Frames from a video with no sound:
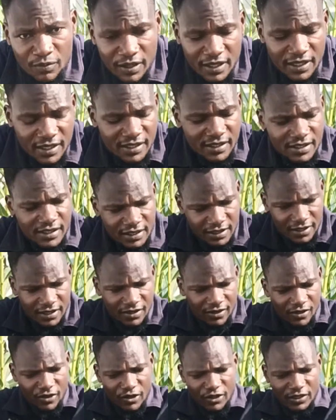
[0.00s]
means
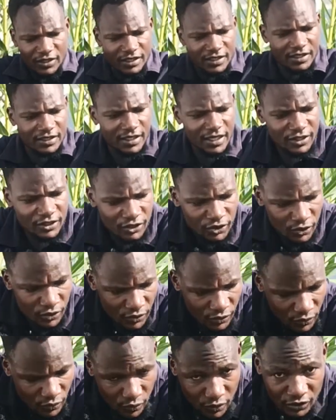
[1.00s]
God's
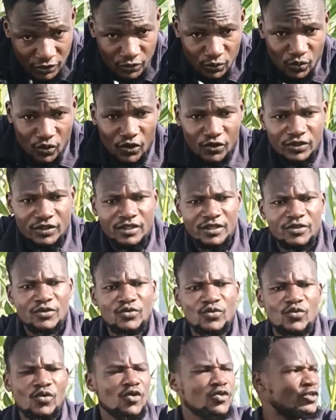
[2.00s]
intention was to
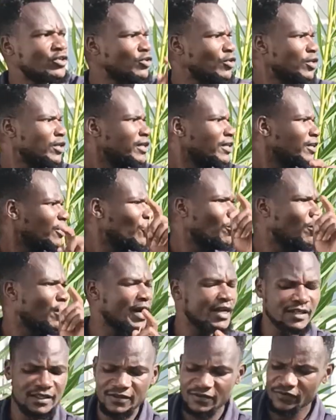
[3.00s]
continue controlling
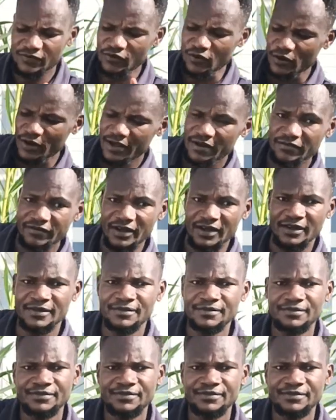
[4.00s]
humans forever.